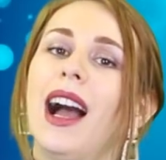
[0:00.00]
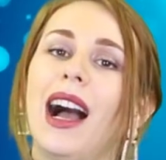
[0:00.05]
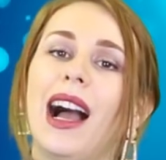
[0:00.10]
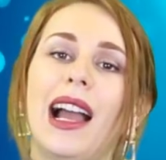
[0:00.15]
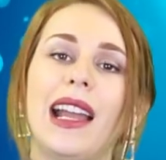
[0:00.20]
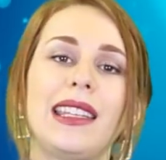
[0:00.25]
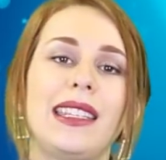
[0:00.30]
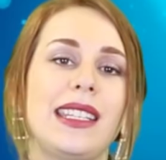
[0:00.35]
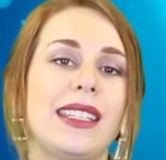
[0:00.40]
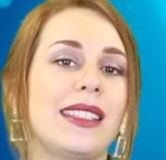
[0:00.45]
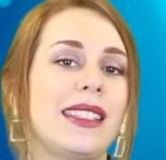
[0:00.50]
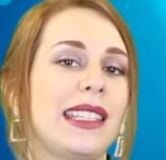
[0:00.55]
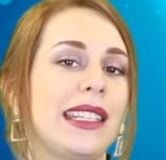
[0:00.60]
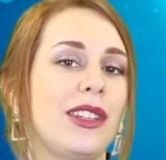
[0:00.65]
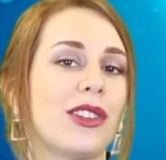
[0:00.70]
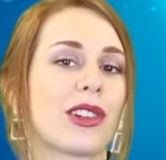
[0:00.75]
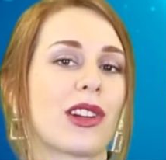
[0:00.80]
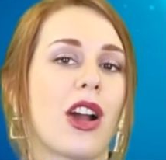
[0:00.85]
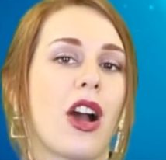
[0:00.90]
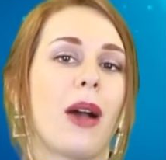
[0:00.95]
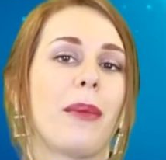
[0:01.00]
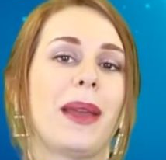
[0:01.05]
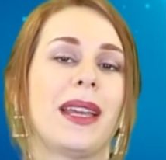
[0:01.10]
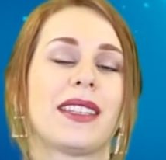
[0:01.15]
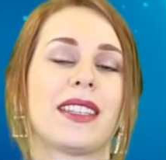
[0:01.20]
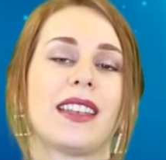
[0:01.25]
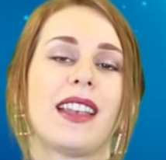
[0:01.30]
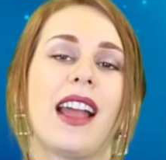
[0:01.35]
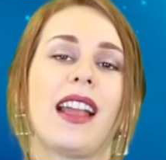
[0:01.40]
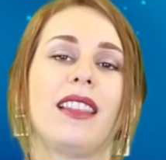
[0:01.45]
I did see your
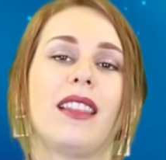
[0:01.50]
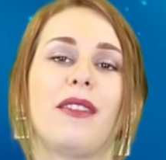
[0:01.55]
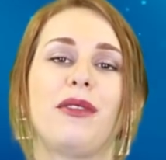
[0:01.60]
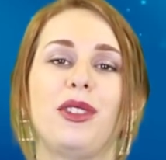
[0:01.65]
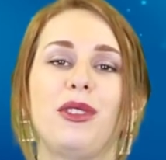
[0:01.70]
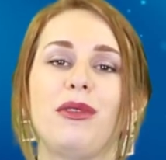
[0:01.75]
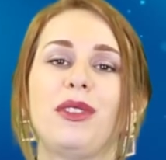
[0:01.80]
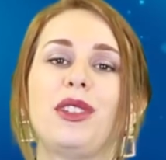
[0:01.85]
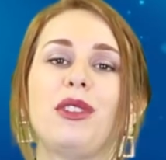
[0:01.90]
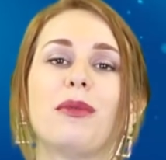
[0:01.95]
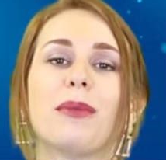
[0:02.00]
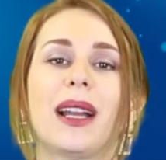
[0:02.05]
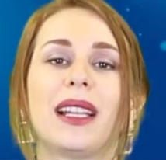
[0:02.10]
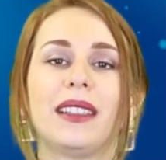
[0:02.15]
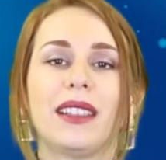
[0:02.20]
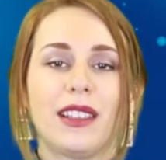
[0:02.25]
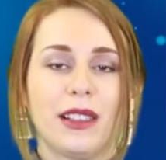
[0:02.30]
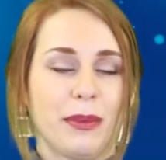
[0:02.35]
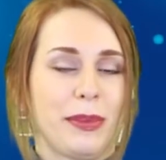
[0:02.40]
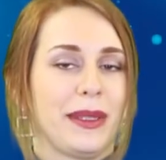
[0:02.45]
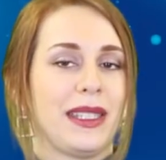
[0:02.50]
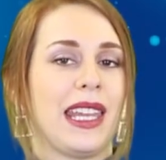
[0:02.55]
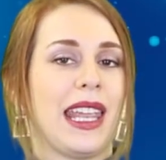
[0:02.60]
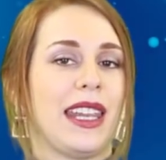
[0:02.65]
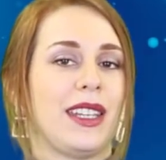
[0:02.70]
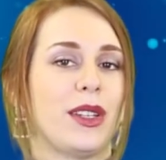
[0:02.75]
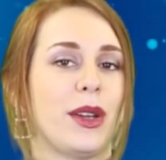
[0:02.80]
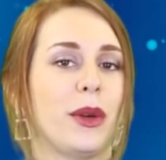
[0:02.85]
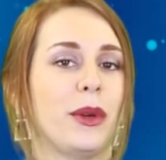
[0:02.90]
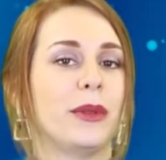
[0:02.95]
comment, and I love you too, my little
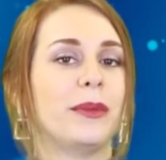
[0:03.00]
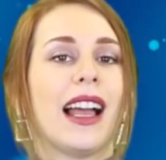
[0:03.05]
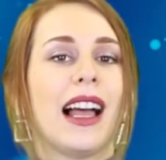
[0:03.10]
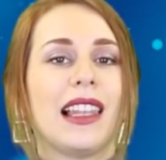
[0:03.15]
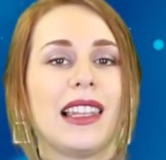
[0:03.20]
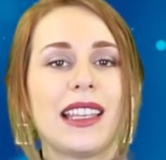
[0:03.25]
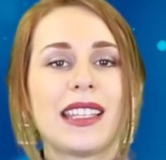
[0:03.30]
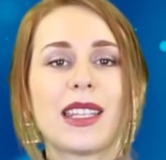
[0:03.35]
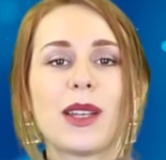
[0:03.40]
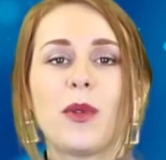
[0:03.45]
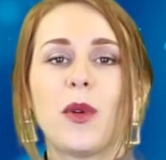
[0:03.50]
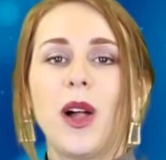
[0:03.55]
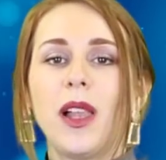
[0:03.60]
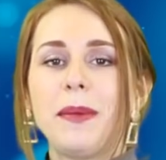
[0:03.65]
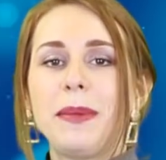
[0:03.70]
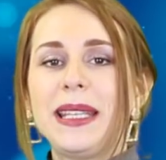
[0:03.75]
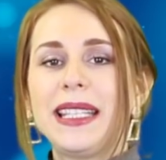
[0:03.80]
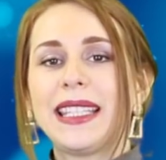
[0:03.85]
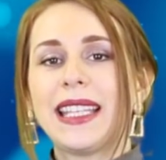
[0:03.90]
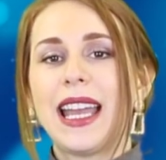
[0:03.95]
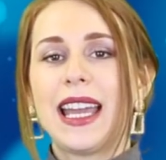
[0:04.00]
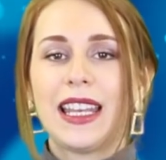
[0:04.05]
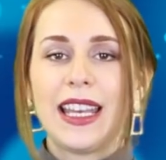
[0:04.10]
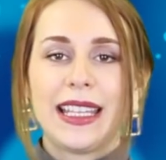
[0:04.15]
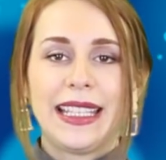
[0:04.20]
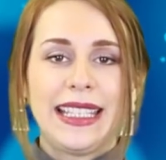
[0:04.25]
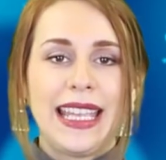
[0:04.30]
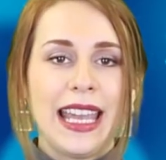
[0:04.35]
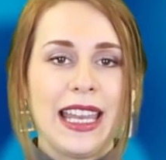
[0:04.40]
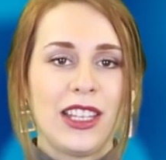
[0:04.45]
potato. Alyssa Wallaby
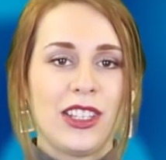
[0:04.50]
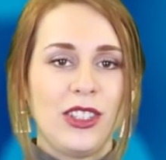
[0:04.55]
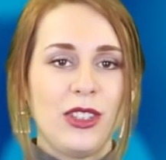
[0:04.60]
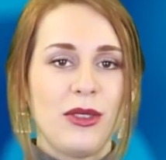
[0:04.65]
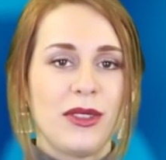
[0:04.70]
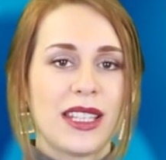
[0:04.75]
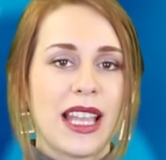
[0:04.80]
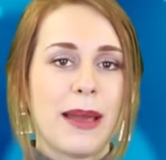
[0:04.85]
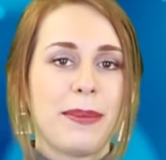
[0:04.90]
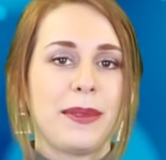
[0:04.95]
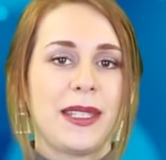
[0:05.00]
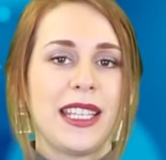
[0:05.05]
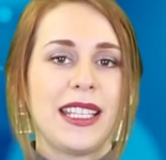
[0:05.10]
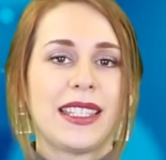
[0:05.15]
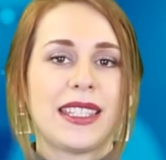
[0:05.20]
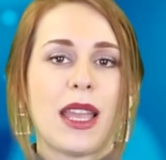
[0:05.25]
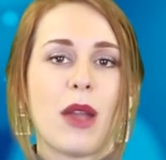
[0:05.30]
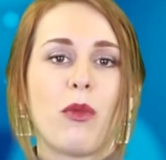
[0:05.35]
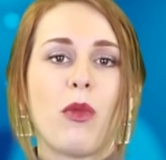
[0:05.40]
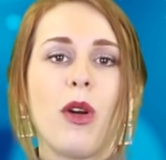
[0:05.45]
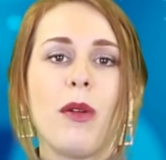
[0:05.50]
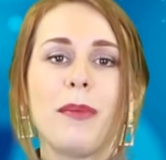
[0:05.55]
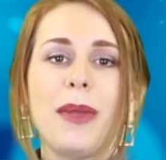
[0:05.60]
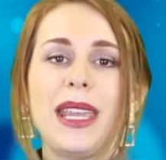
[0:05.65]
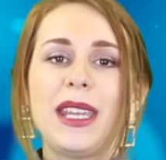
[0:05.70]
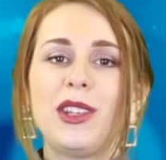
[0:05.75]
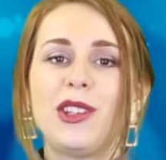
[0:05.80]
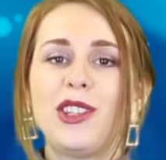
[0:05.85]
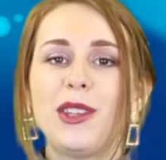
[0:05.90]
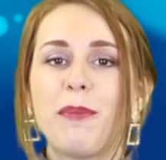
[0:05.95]
said, "Get news updates that won't
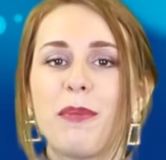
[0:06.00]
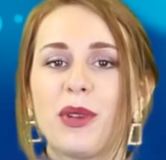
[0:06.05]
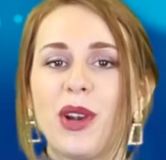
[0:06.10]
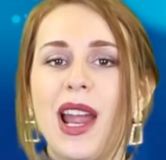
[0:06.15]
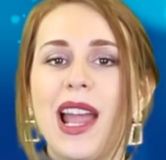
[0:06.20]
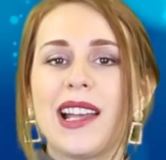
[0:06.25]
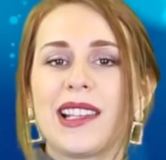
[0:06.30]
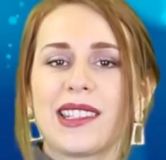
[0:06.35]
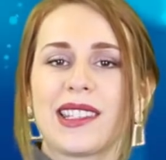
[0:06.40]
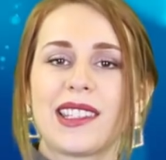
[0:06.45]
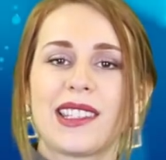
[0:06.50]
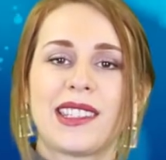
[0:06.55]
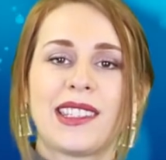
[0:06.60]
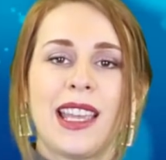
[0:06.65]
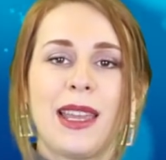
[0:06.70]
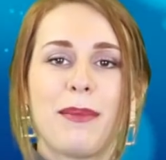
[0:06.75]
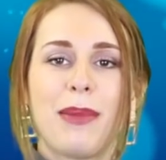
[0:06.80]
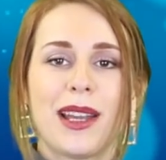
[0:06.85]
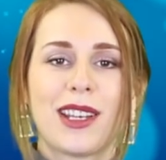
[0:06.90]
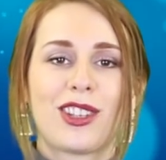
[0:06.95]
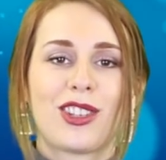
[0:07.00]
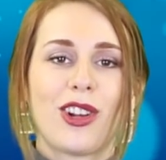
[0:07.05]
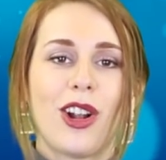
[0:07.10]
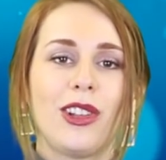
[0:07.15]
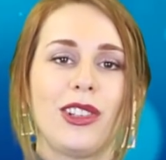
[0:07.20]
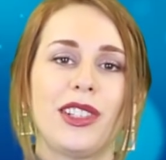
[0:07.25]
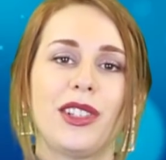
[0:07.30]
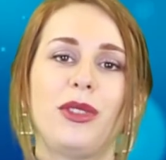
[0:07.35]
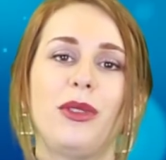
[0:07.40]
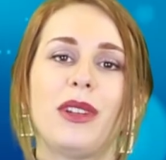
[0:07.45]
make you depressed," said by
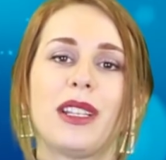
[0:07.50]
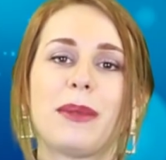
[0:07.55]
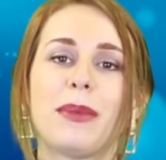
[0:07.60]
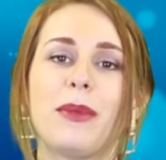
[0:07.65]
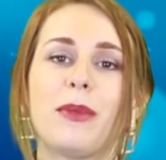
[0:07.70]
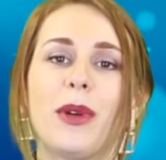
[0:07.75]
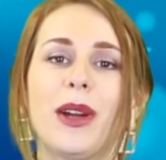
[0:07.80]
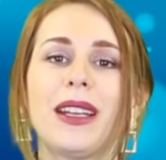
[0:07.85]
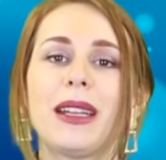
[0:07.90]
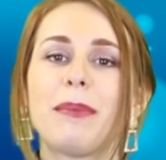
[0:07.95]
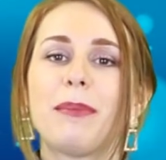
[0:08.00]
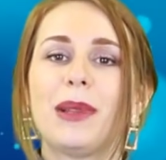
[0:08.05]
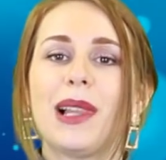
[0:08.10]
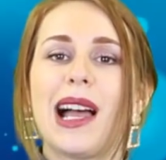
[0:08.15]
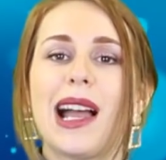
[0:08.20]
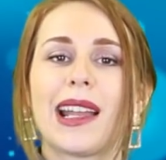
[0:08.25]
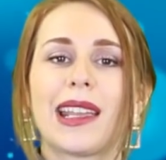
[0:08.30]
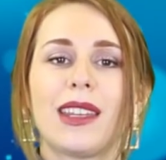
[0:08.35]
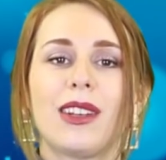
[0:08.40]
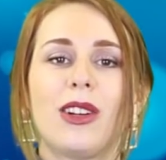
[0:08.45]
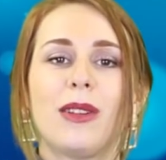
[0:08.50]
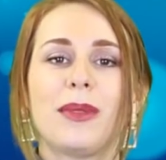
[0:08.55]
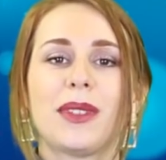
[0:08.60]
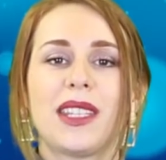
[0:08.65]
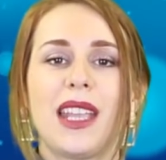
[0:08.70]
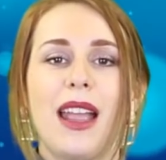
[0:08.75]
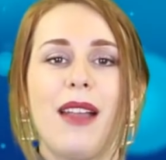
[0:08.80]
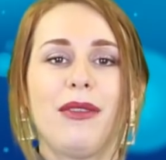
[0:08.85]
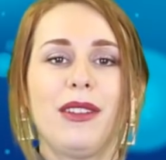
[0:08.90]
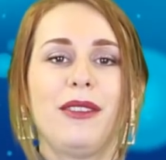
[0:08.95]
Charlotte, who has been wearing black in
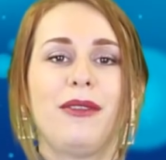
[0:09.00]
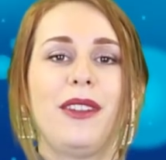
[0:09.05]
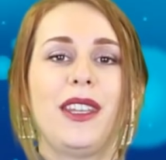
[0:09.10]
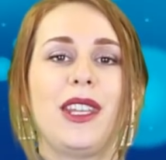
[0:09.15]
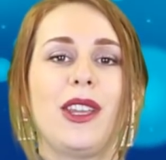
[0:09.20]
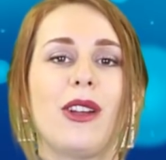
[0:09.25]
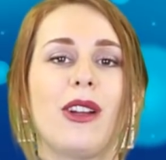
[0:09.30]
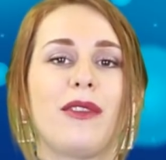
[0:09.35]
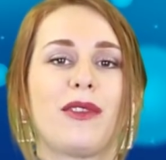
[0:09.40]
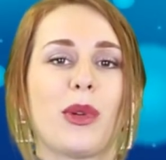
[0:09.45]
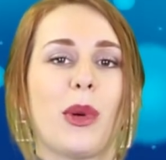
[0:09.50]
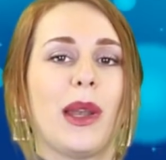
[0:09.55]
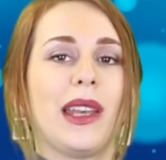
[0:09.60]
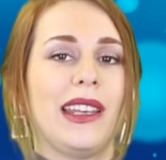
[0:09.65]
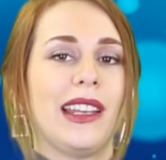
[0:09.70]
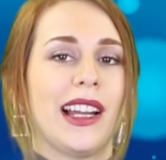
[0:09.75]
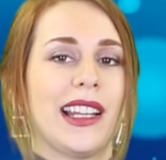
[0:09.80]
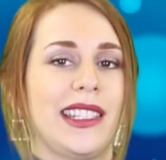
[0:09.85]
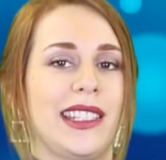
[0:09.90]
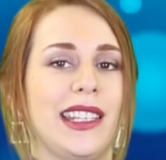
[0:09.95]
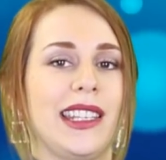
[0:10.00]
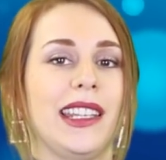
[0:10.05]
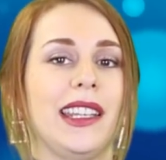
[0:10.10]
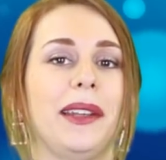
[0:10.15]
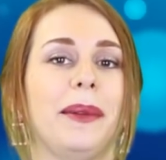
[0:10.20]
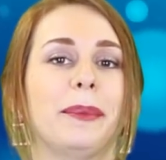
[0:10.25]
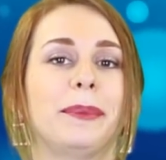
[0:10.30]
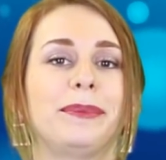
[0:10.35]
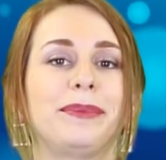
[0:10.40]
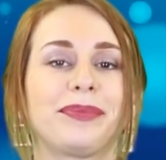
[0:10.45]
almost every video of
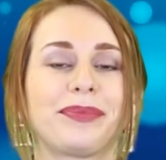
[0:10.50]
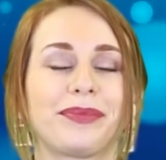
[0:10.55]
2019.